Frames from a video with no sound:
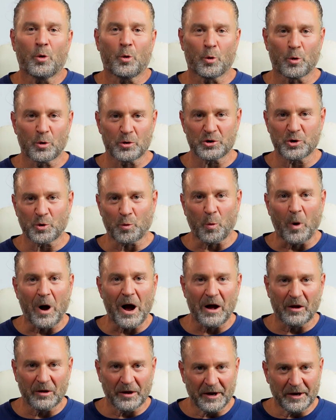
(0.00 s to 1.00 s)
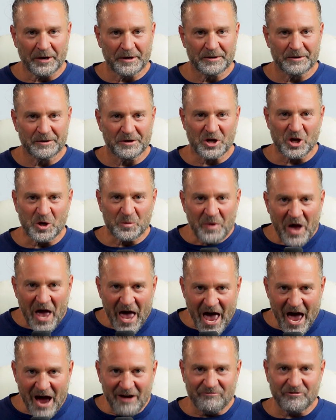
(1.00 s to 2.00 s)
or your wallet. Keep
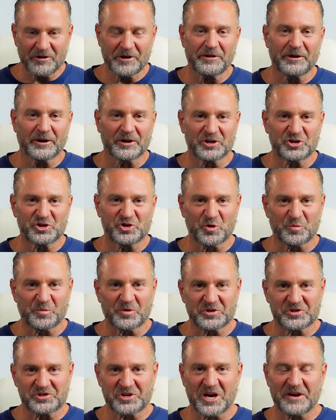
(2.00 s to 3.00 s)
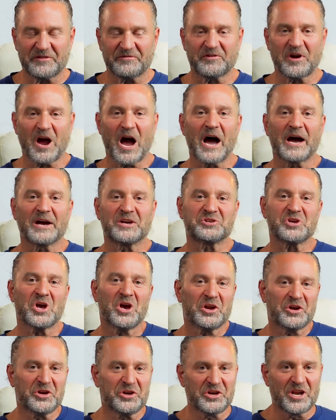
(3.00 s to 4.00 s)
everything super safe, guys.
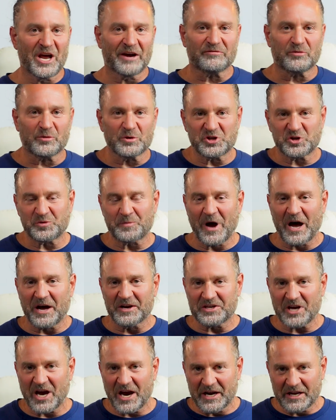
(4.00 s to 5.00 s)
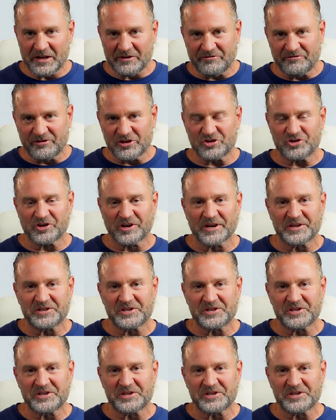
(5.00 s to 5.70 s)
Never respond to any phishing